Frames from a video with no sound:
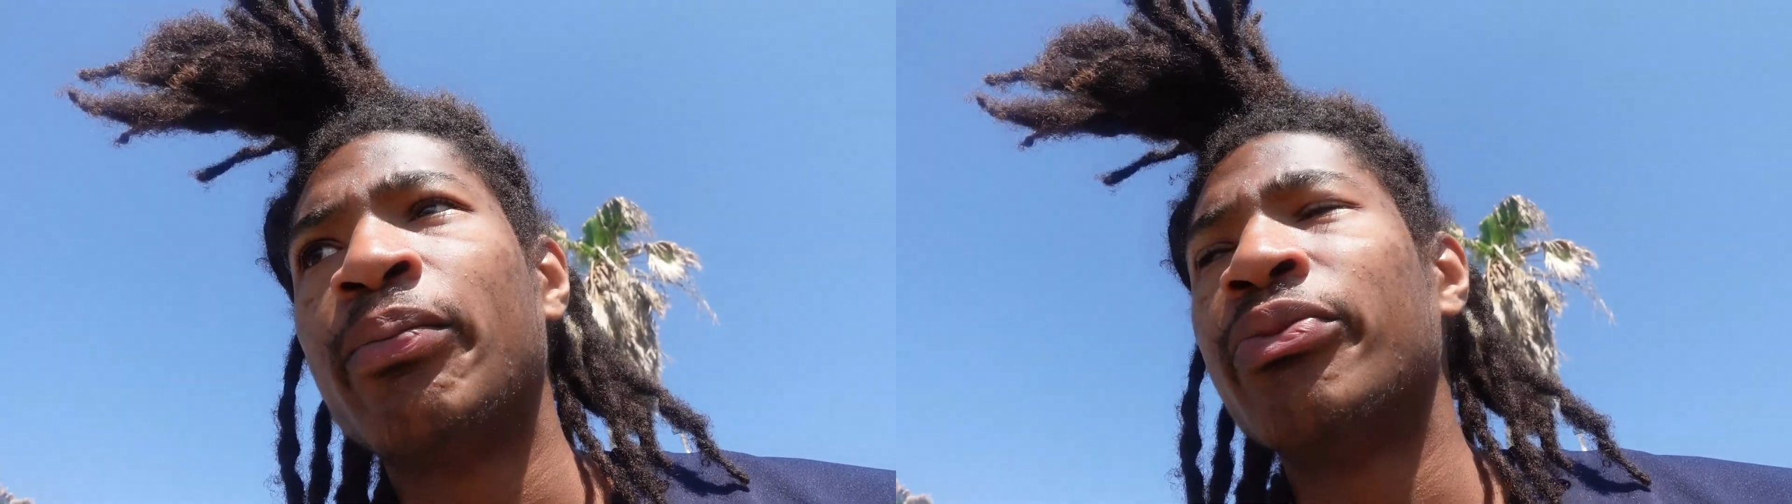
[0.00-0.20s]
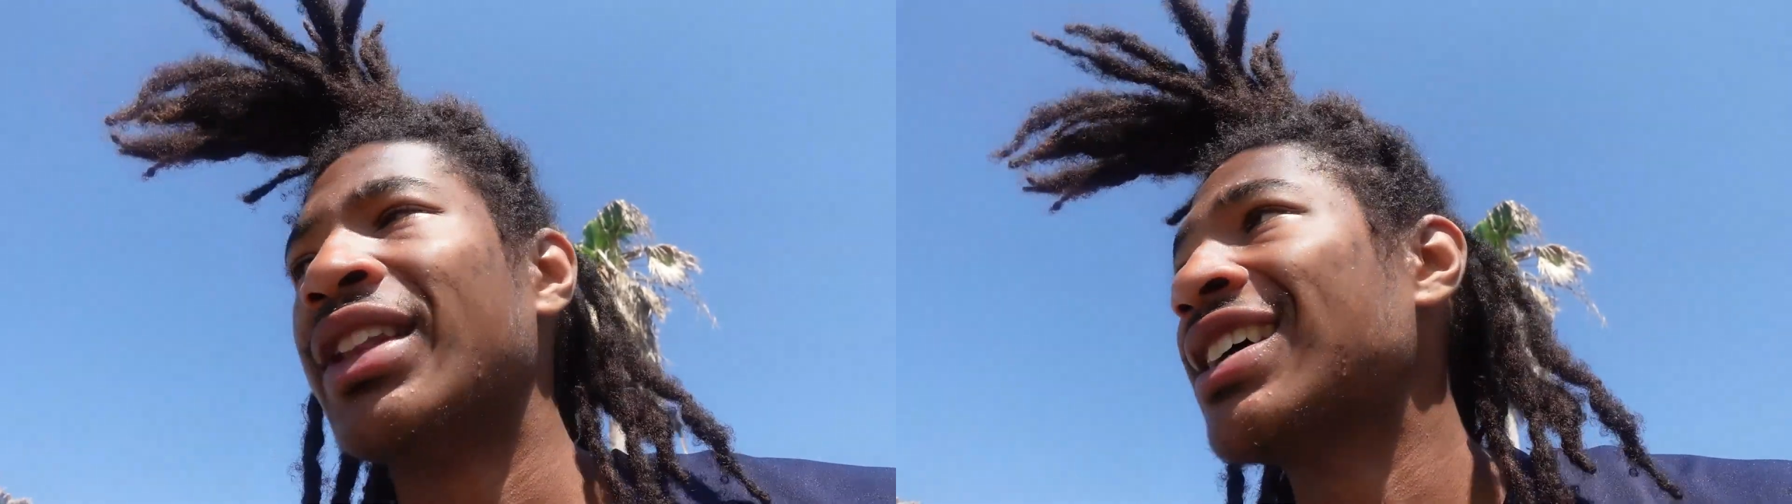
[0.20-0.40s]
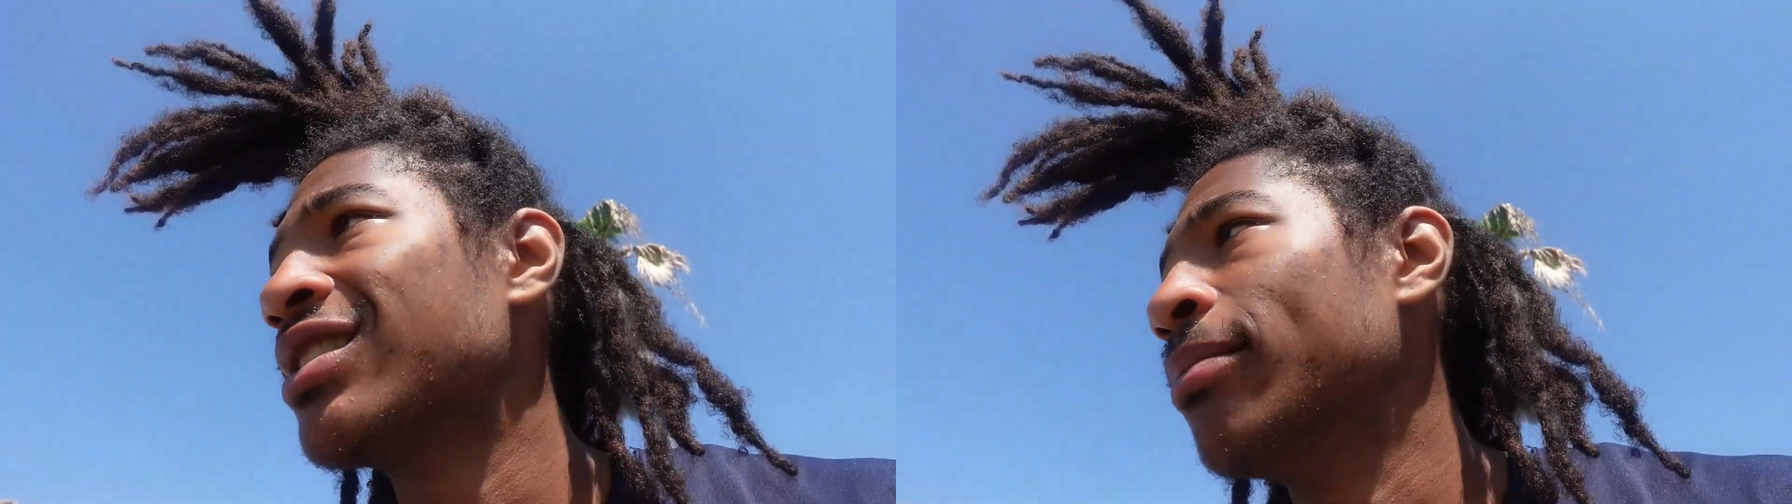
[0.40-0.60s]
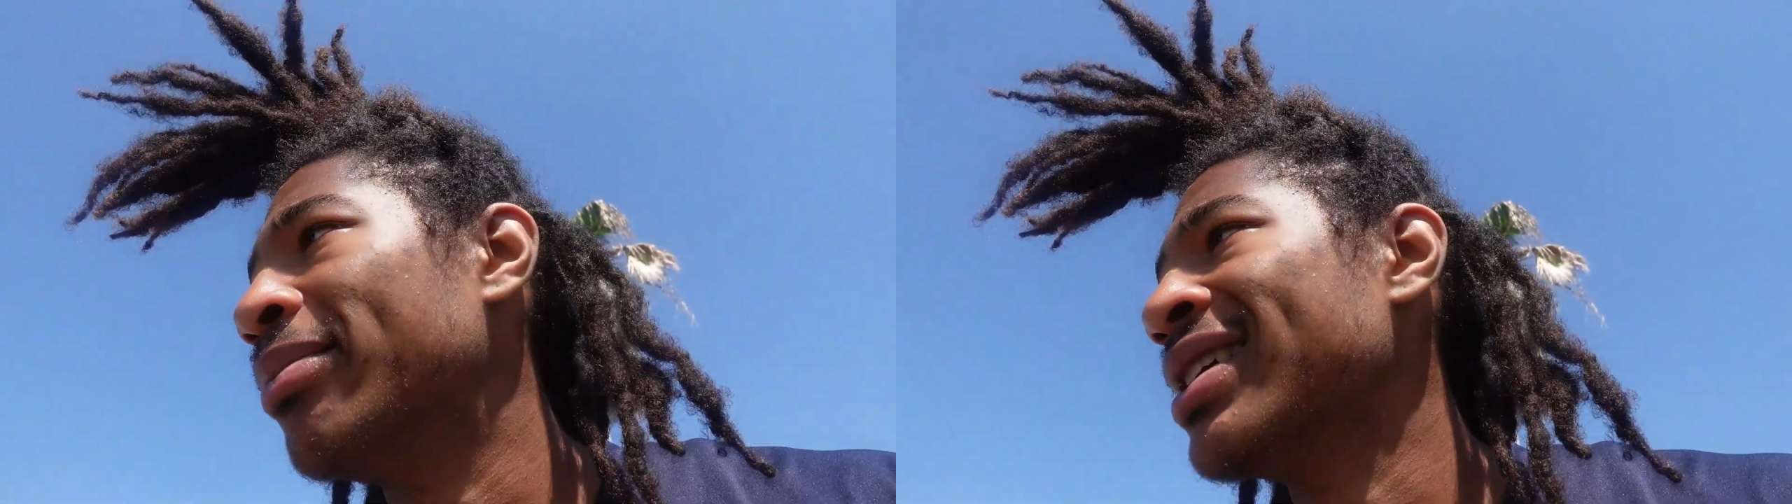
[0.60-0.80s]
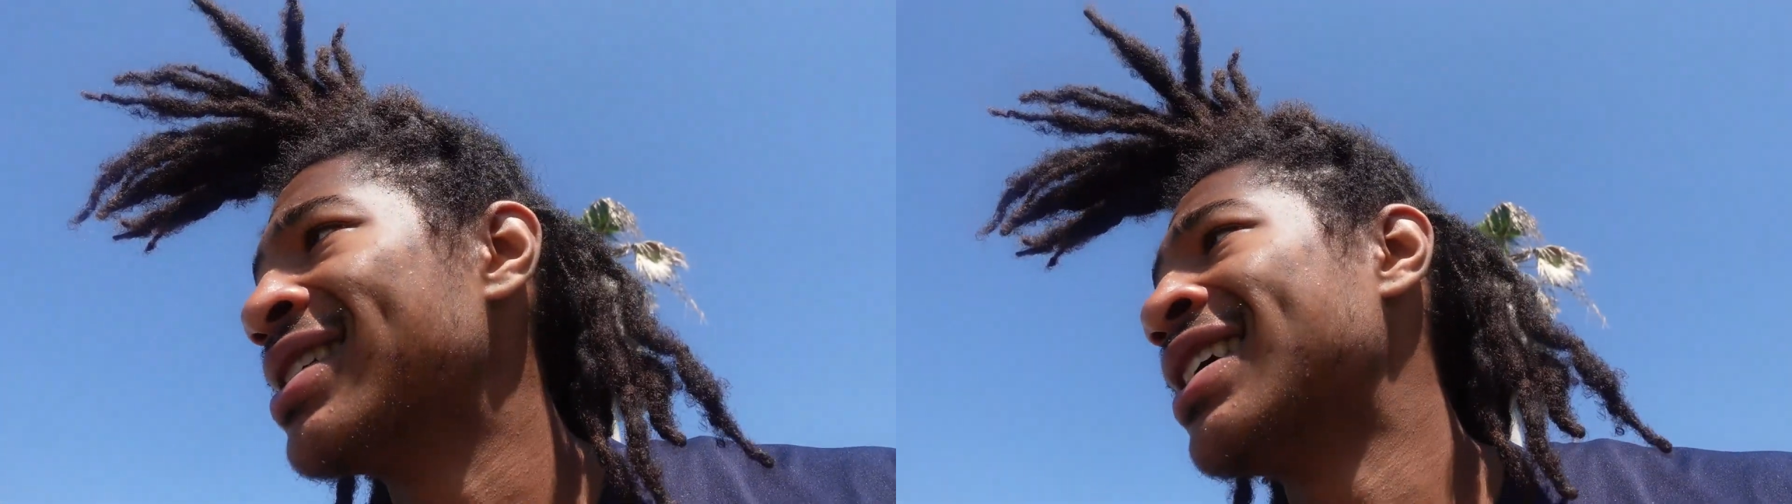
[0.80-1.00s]
that's the
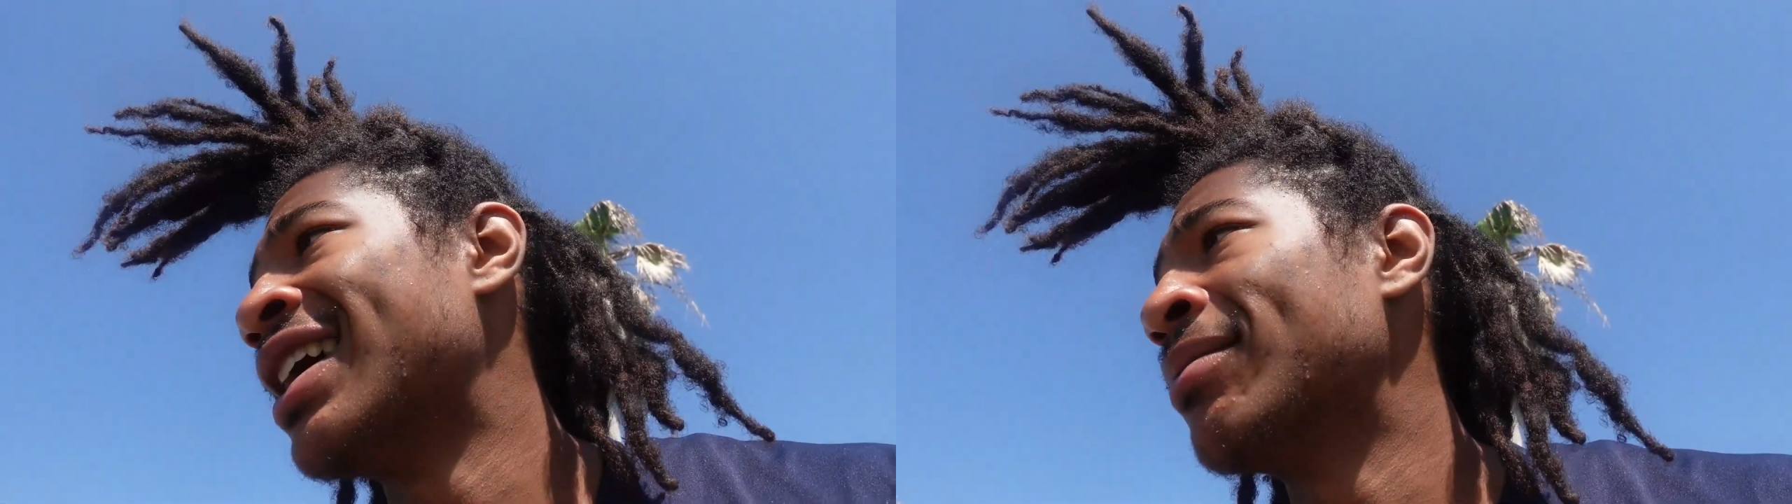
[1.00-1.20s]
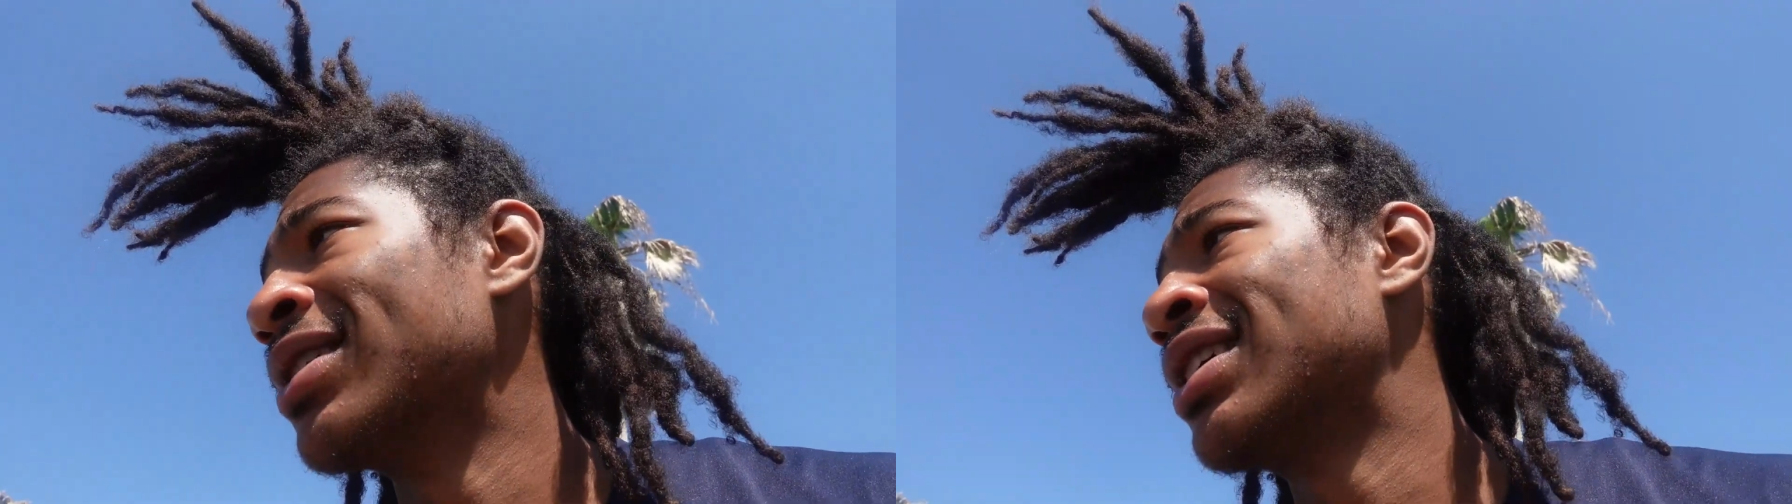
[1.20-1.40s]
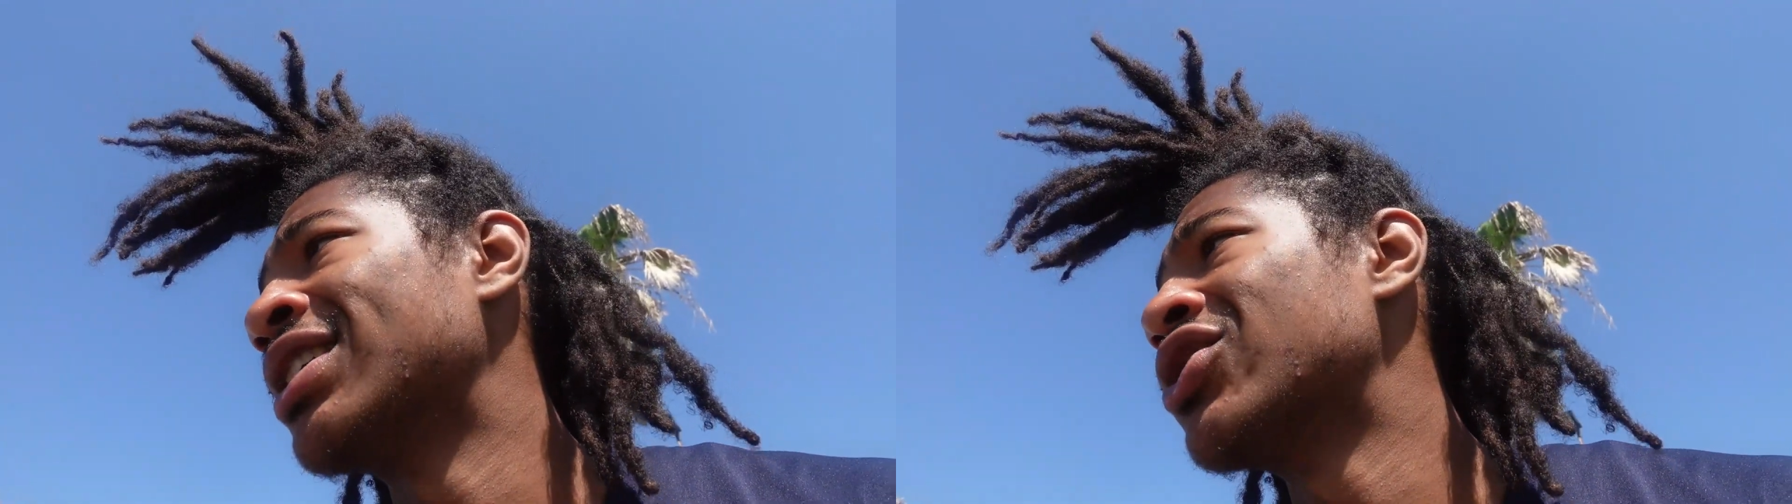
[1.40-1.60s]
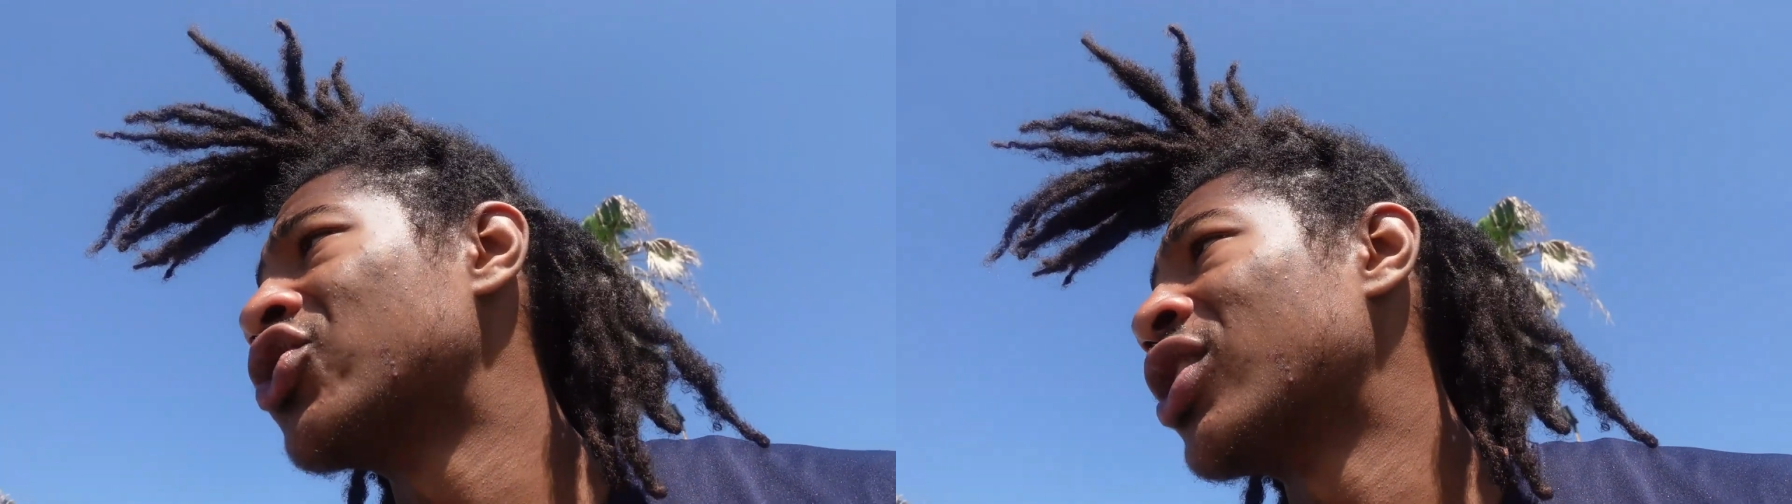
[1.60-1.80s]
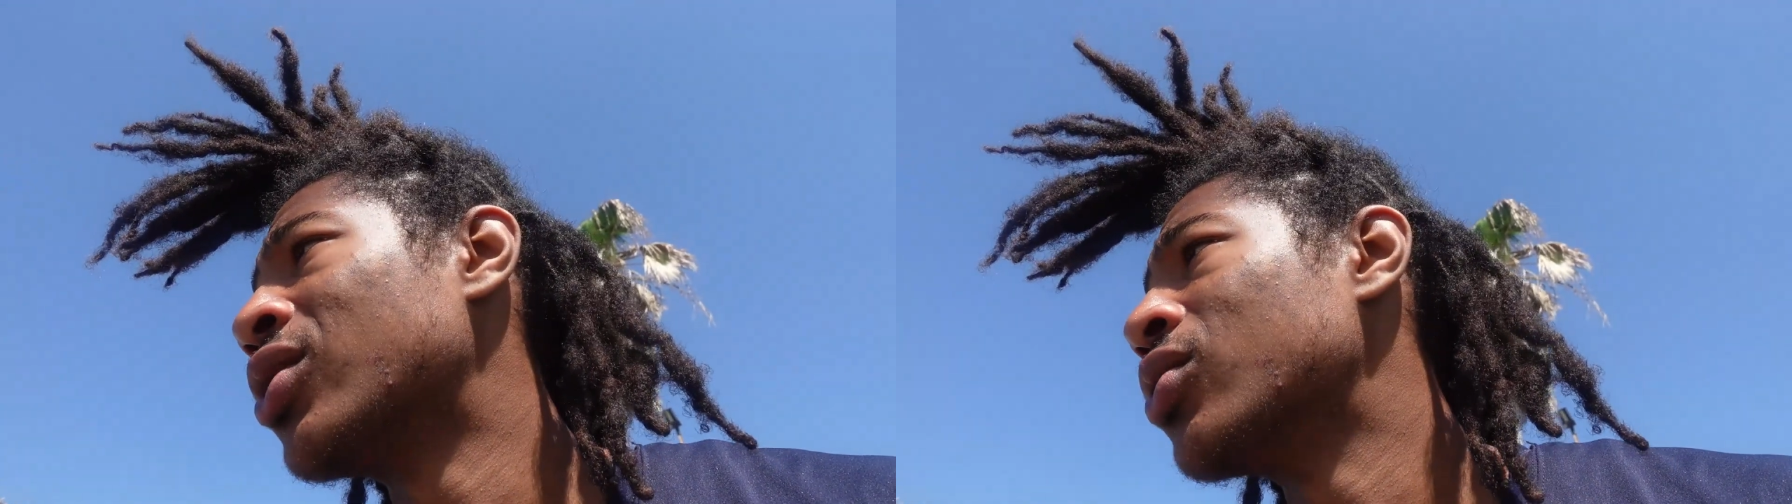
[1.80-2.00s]
best time to catch
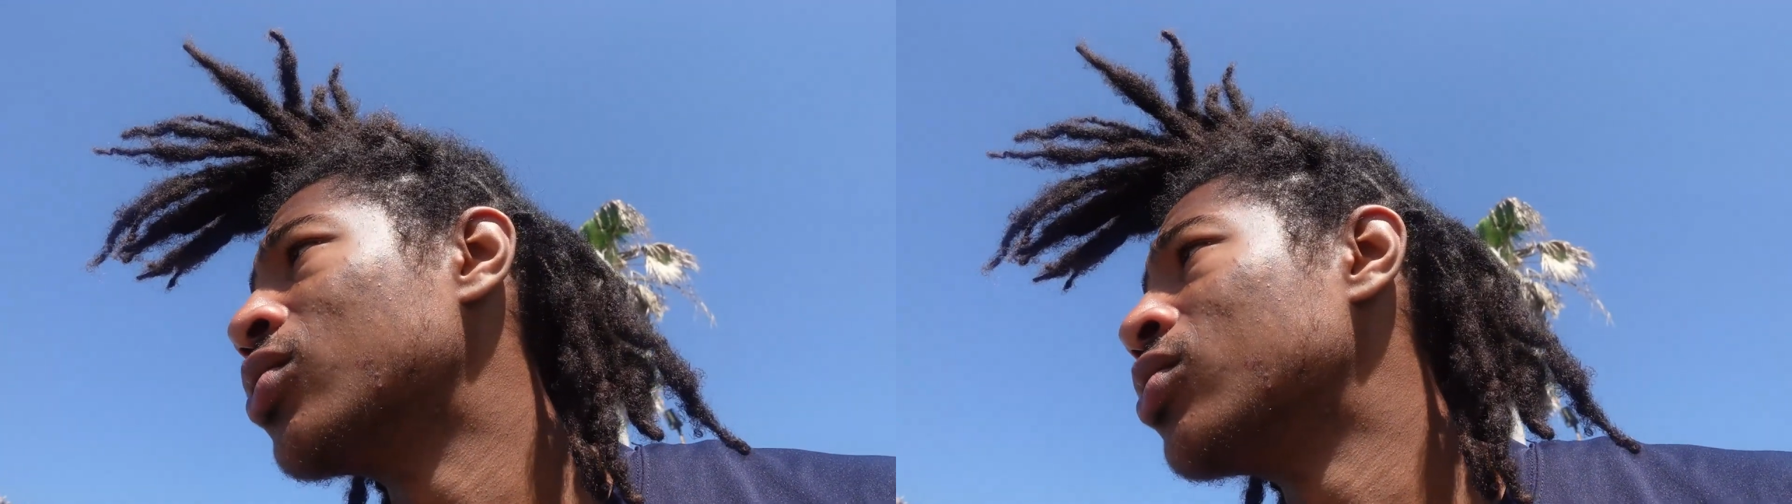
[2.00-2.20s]
trout.